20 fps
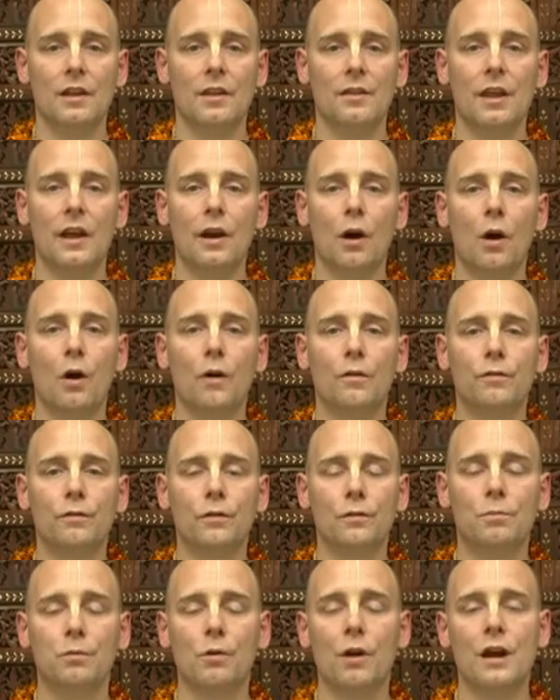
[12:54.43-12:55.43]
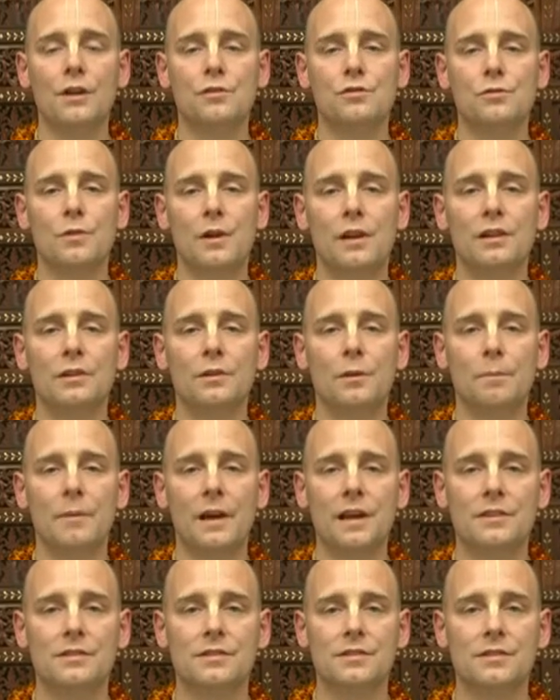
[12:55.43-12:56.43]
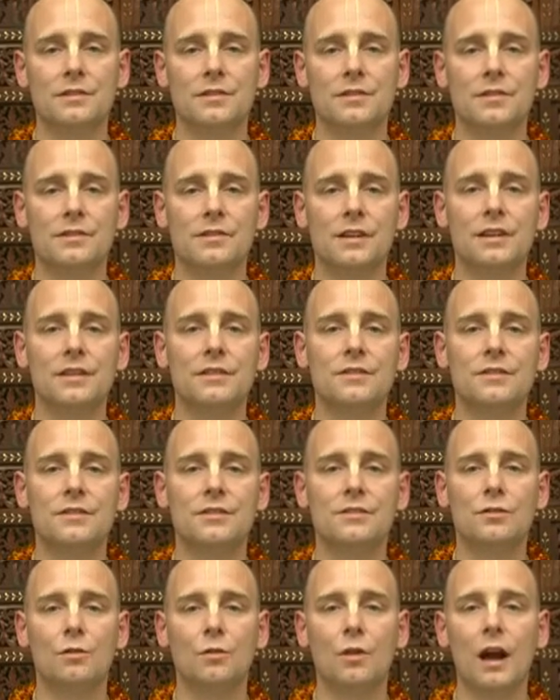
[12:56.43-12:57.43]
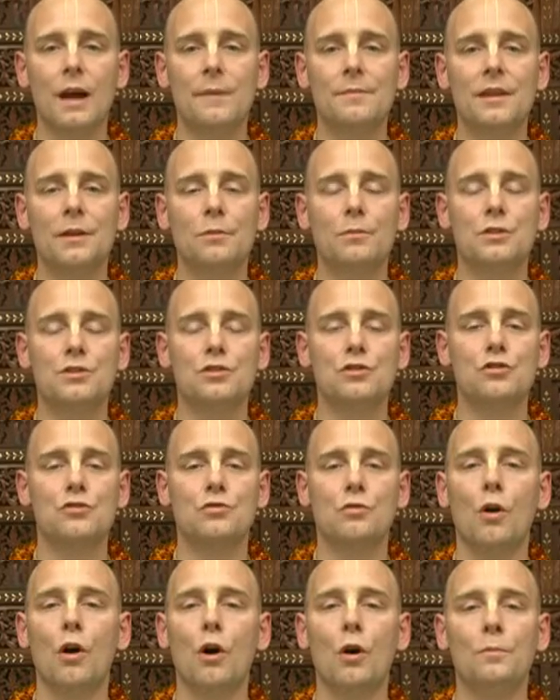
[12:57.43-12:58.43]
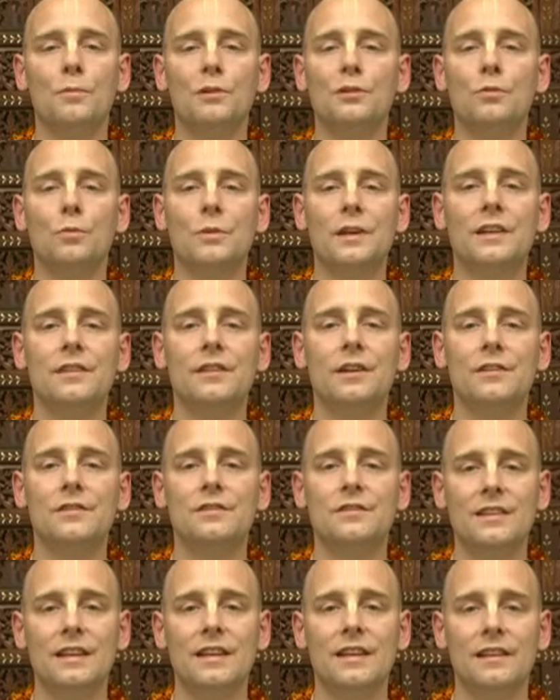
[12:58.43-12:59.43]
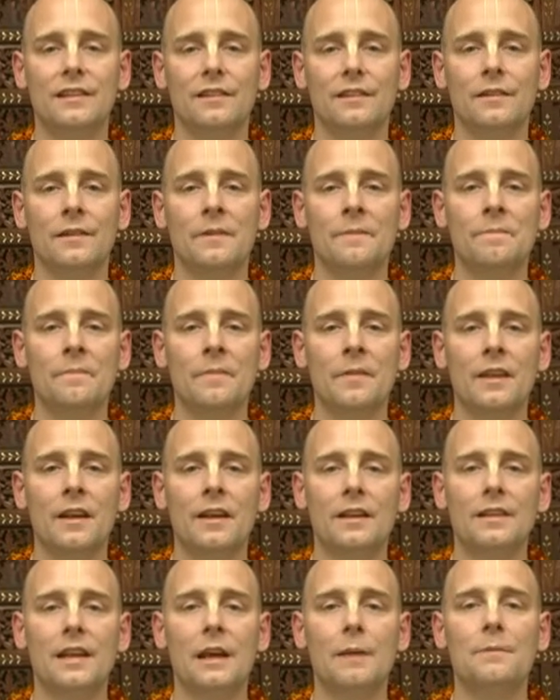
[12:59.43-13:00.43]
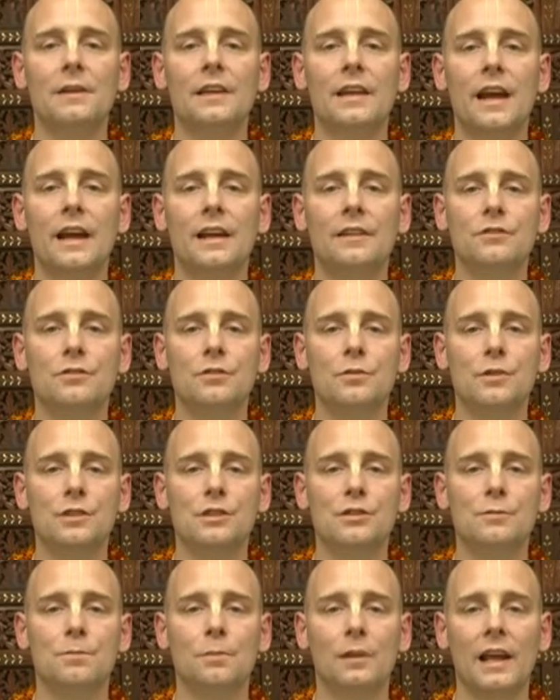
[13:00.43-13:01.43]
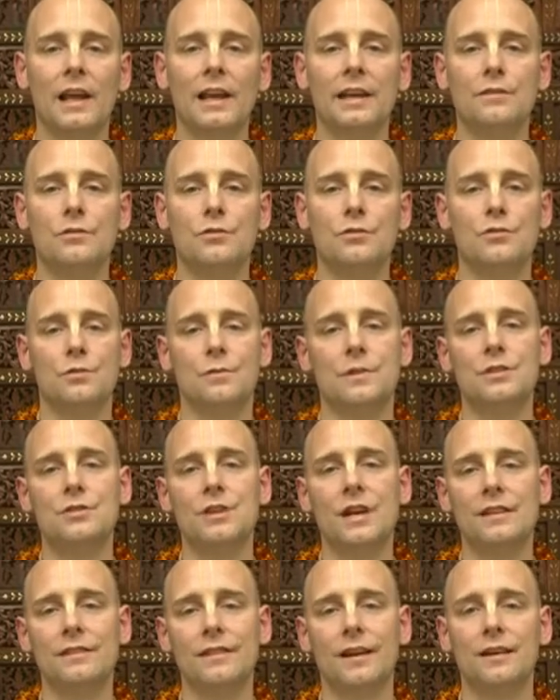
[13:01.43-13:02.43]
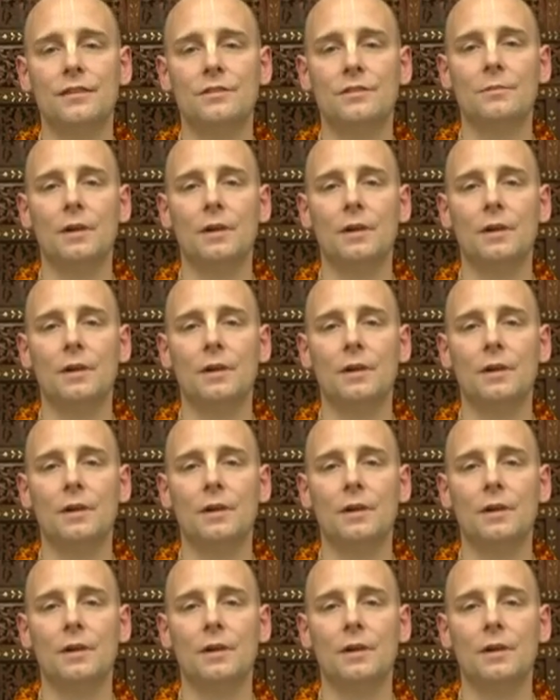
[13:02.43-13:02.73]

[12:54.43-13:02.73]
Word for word: They offered prostrated obeisances, and it's described that with straw between their teeth, they began to explain to Sri Chaitanya